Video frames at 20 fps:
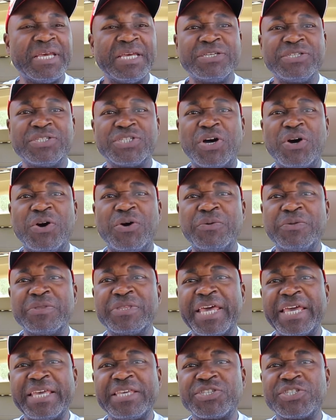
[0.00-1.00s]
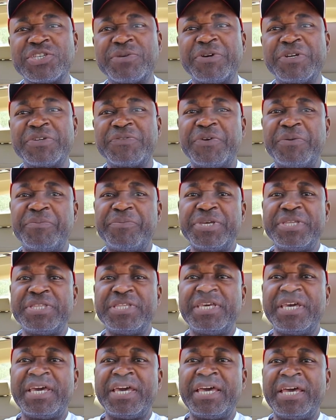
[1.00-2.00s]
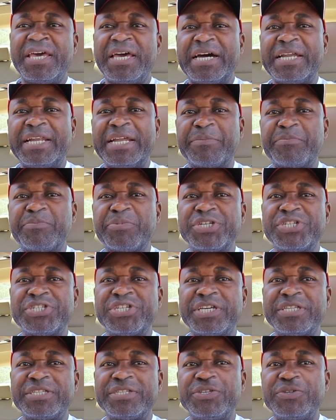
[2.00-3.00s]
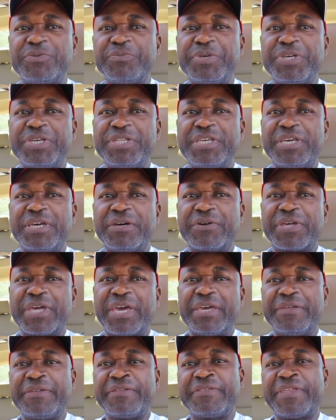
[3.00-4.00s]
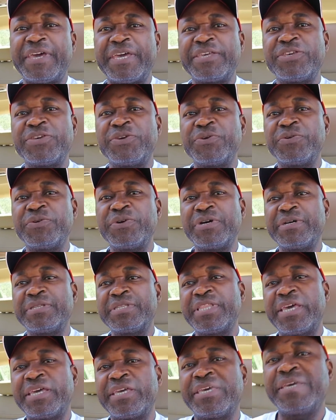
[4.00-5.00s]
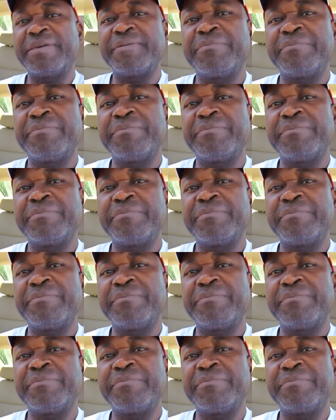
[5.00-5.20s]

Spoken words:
So thank you so much for being here, and I appreciate you being here. Okay, thank you. Take care.